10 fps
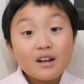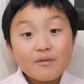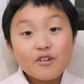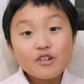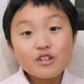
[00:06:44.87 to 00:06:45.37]

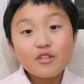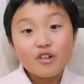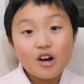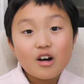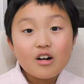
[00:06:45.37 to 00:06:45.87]
First of
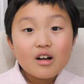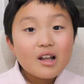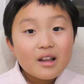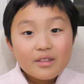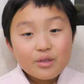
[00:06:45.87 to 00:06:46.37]
all,
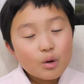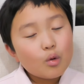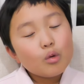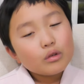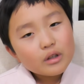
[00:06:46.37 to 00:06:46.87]
the
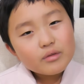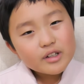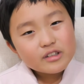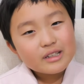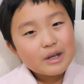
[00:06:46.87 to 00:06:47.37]
only
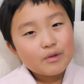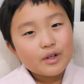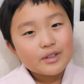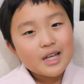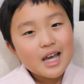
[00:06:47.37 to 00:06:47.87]
reason they would
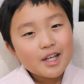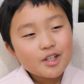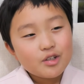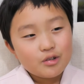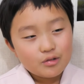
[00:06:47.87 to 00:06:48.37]

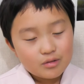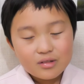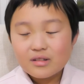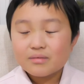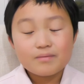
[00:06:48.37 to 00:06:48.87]
attack you